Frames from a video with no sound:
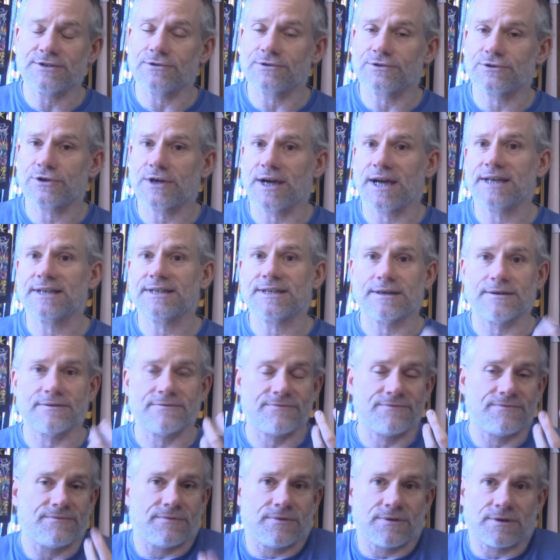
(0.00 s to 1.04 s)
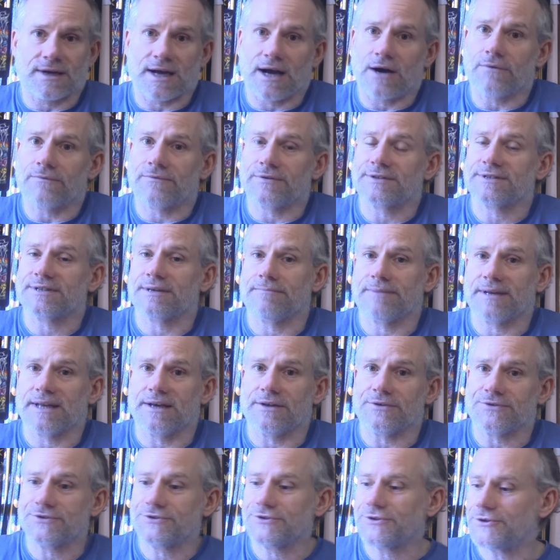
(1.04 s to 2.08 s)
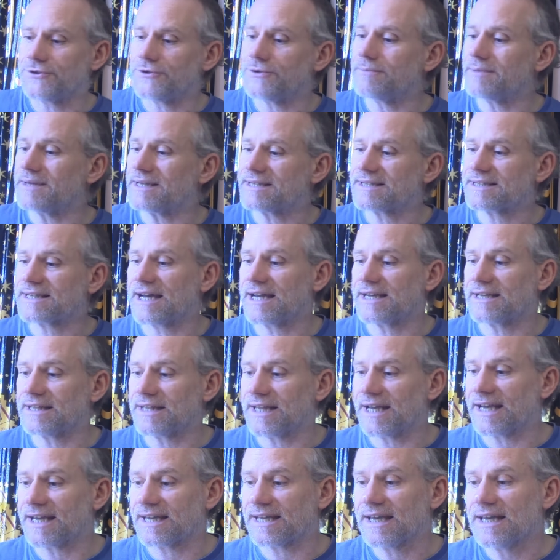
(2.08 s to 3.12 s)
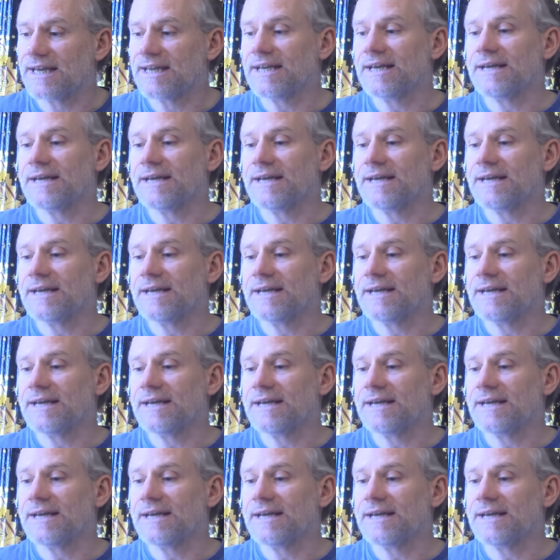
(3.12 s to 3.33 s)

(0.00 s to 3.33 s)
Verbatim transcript: You're trying to look out for somebody else too, but it's kind of like